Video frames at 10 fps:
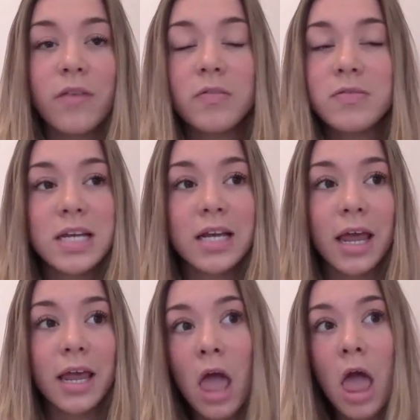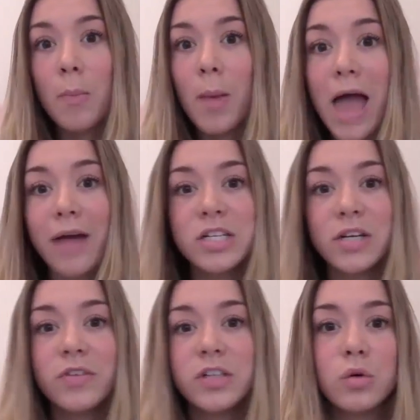If you've seen my hair
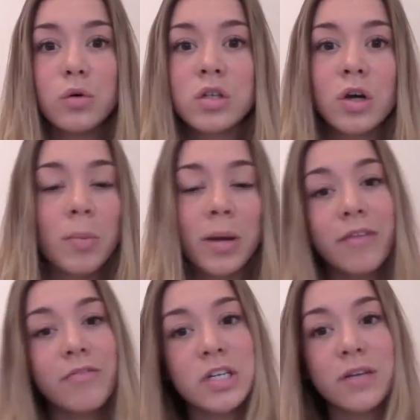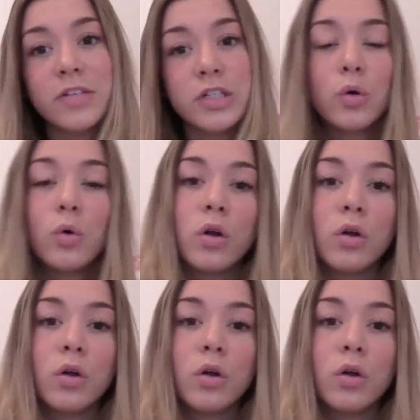routine videos or my night routine video,